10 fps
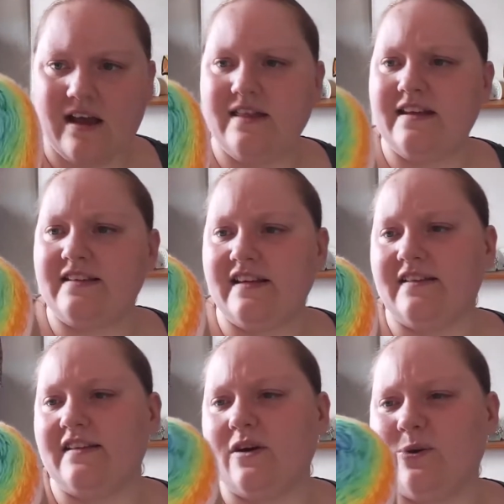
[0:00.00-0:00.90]
And this
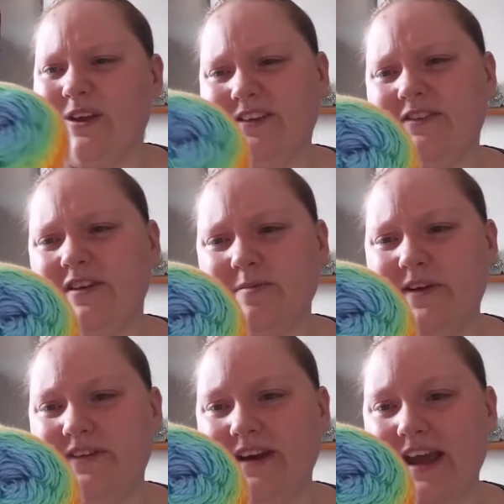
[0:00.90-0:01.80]
is, oh, there's so
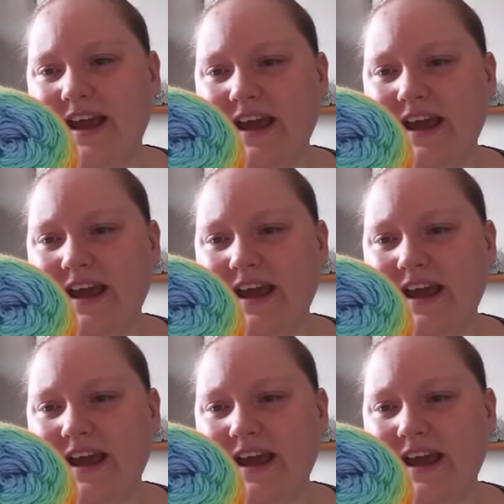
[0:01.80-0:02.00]
much in here.